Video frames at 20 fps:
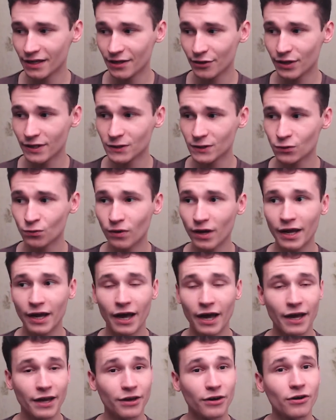that's why
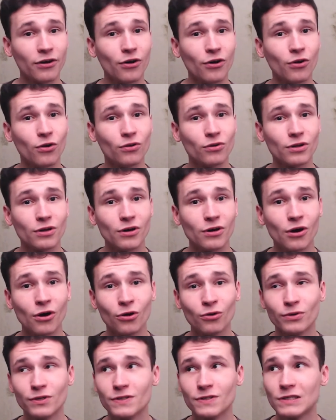i al
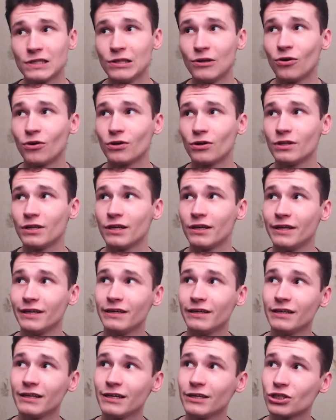always learn
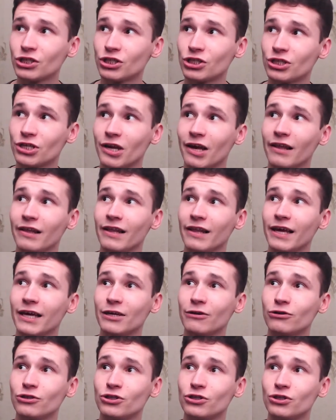english uh,
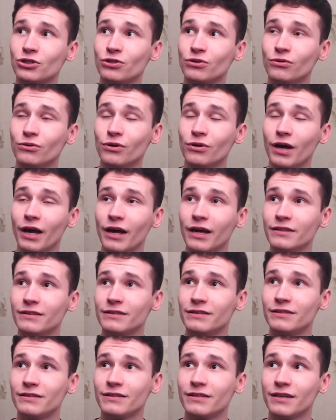language too
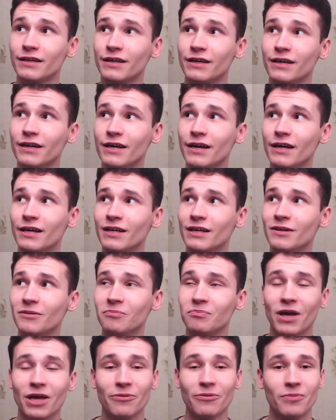and uh,
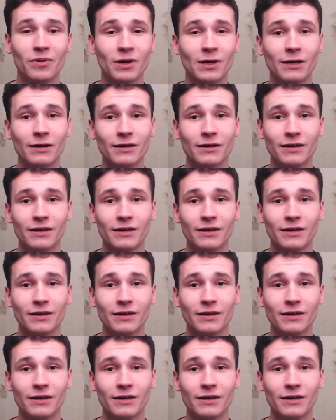maybe